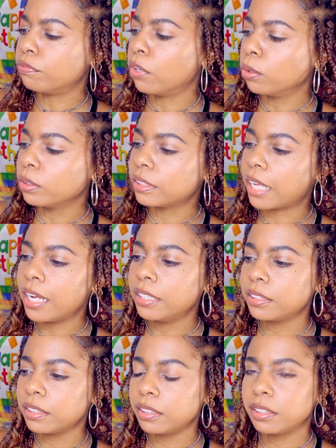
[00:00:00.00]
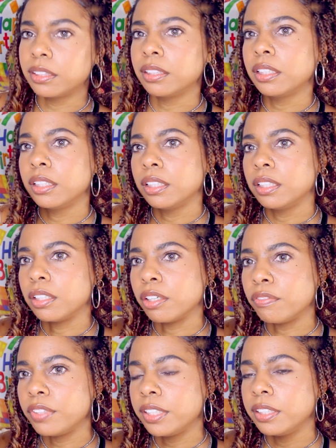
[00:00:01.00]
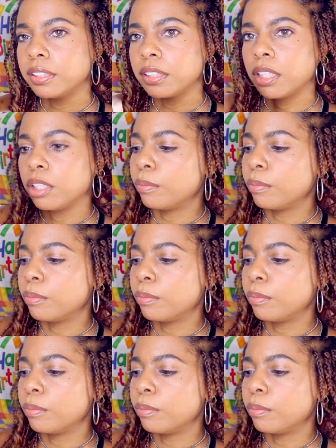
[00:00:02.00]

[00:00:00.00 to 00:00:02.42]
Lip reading: full sizes of these,